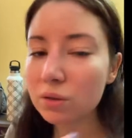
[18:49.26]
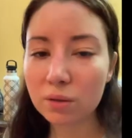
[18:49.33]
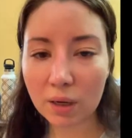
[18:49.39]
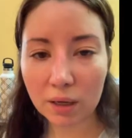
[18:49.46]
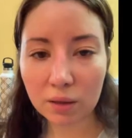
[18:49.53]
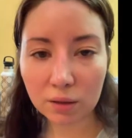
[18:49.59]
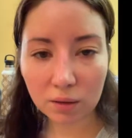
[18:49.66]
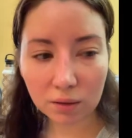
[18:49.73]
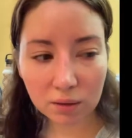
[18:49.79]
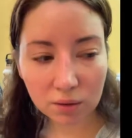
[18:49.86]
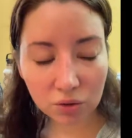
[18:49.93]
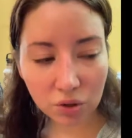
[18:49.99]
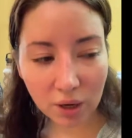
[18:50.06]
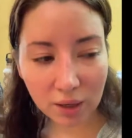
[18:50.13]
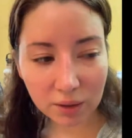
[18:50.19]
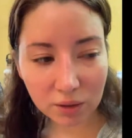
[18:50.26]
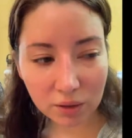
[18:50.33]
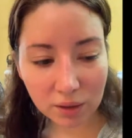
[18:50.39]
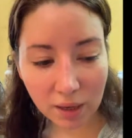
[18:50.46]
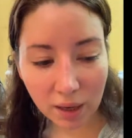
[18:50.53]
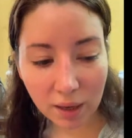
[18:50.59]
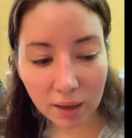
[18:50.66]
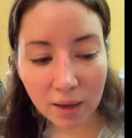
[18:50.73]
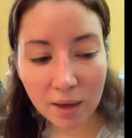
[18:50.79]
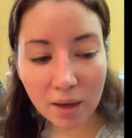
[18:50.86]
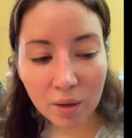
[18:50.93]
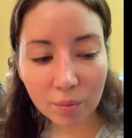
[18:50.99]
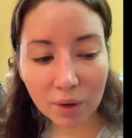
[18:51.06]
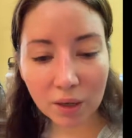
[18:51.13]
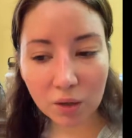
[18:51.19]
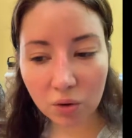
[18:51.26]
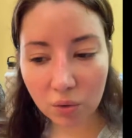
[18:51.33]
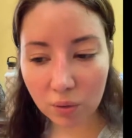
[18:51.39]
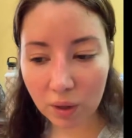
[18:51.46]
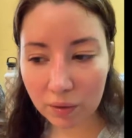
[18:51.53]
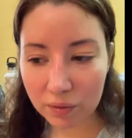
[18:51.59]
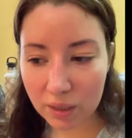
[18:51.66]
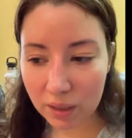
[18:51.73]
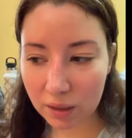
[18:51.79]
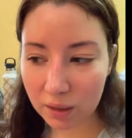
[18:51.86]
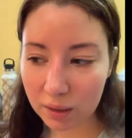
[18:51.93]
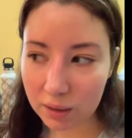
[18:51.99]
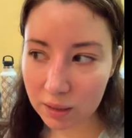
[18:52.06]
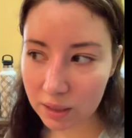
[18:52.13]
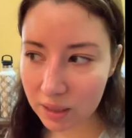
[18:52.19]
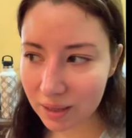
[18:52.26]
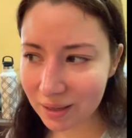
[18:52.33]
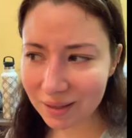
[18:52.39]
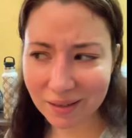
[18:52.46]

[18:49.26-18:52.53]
I don't try it today, but I know I've taken the tea.